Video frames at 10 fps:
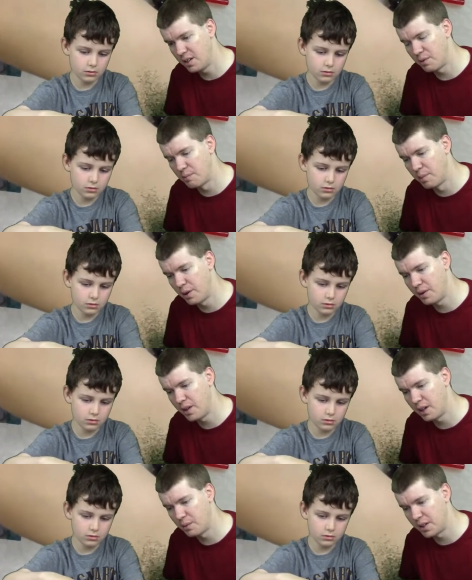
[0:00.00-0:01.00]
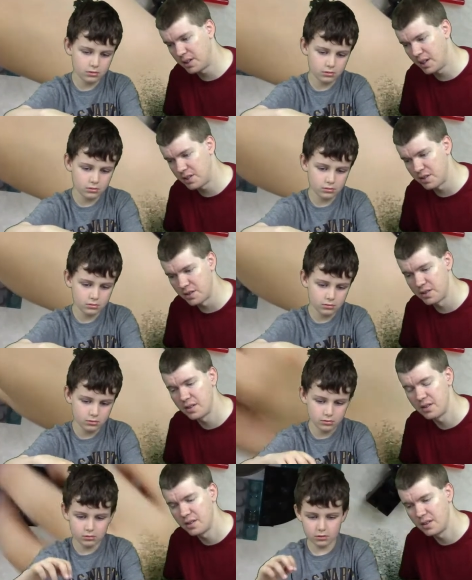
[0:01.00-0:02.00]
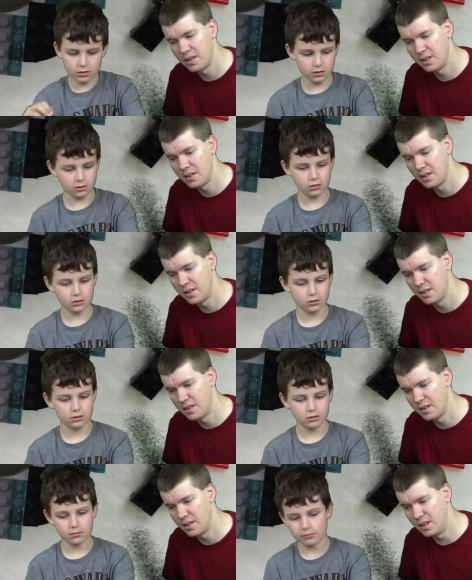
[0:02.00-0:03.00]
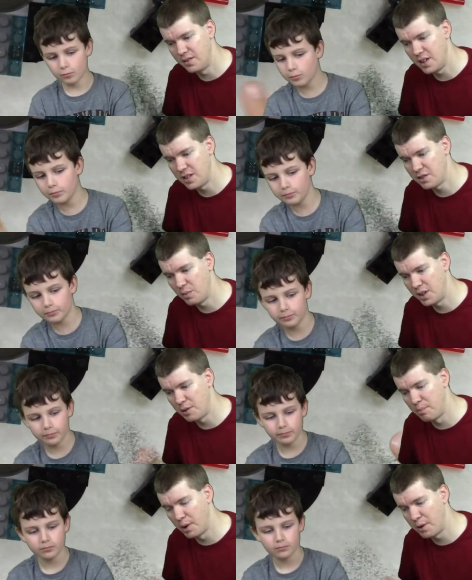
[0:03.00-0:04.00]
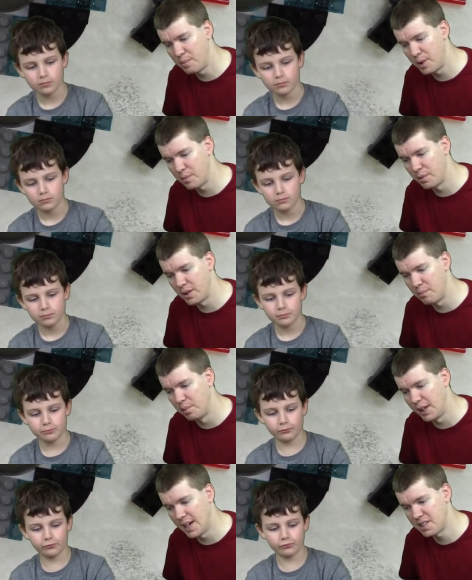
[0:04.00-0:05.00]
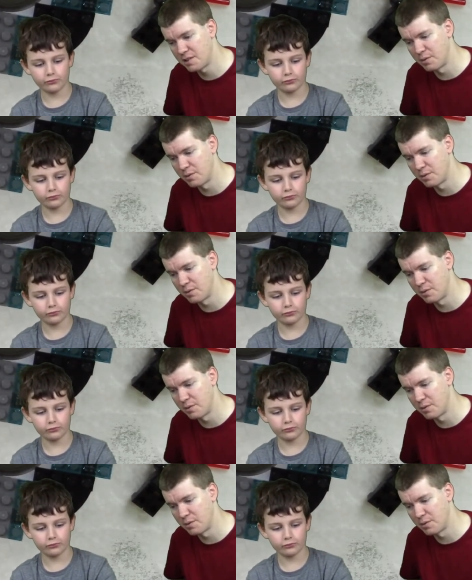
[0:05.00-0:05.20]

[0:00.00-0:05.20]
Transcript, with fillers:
Speaker 1: would burn anyone it touches. Yeah. And if they just wanted to burn people, they'd blast them